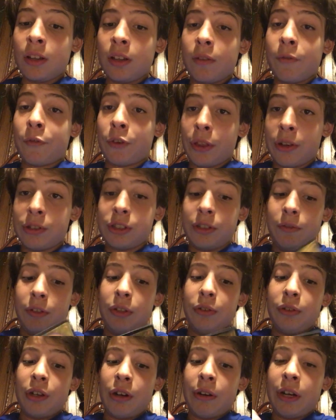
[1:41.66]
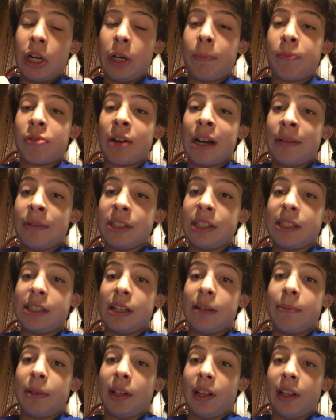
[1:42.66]
For those of you who don't know, Prowess is
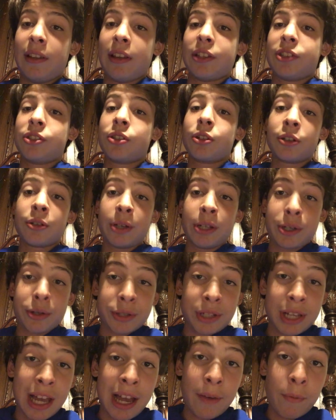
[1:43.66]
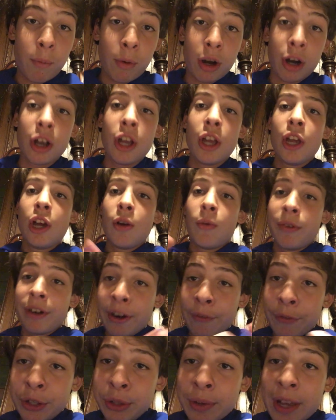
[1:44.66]
an ability that certain creatures have where
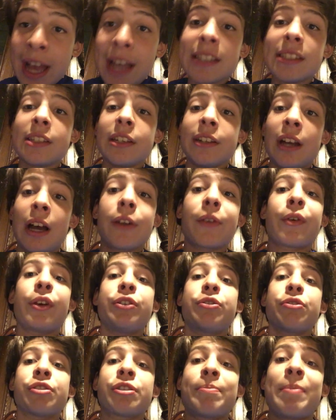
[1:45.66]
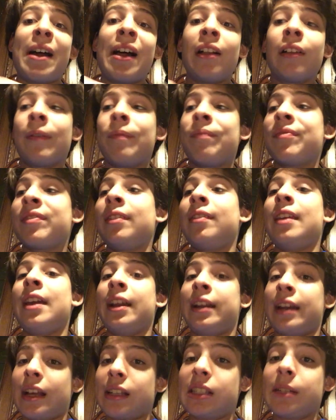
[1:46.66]
whenever you cast a non-creature spell,
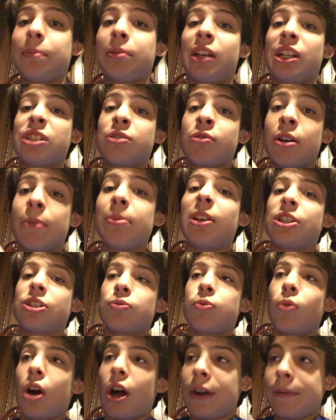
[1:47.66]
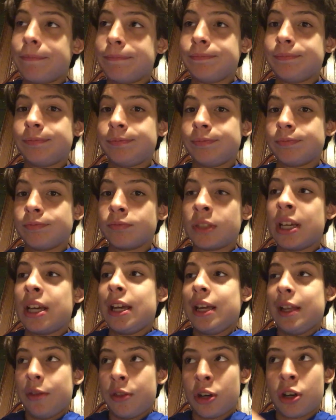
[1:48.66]
it gets a +1/+1.
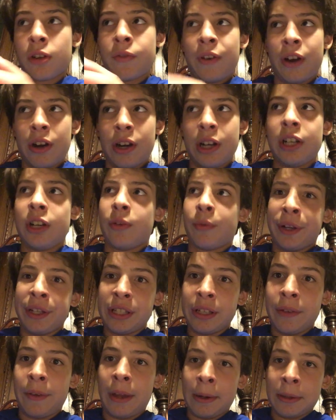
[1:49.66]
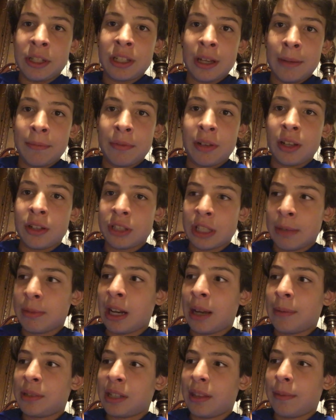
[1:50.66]
There are varying degrees of it.
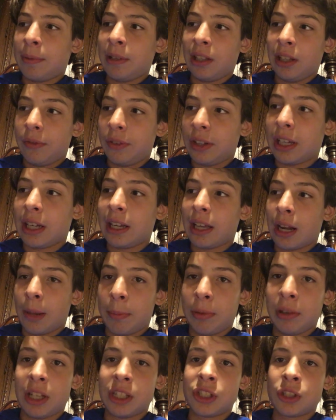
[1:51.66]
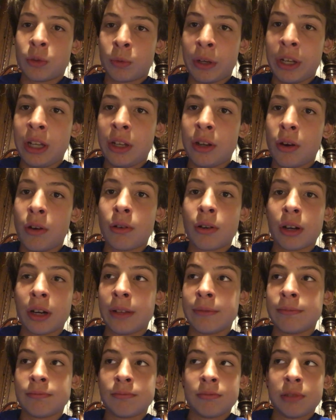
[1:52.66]
Sometimes I believe it can get a +3 or
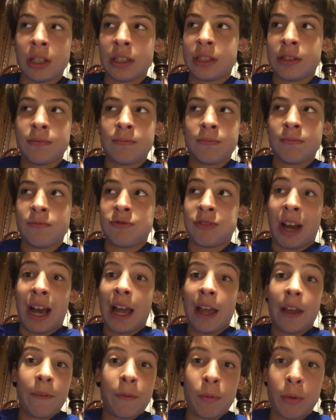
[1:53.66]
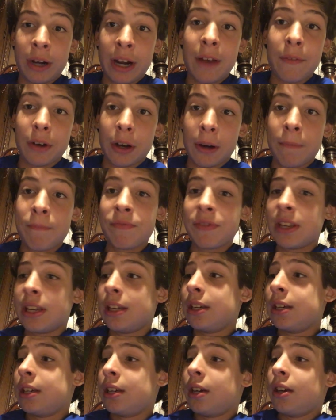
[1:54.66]
a +5, whatever.
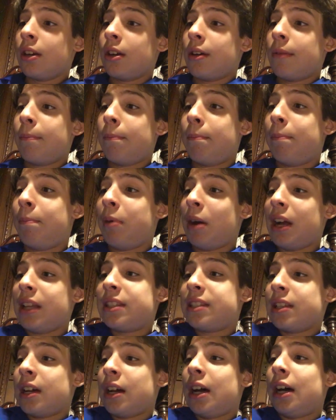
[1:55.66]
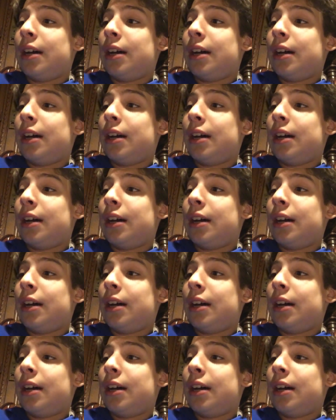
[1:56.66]
But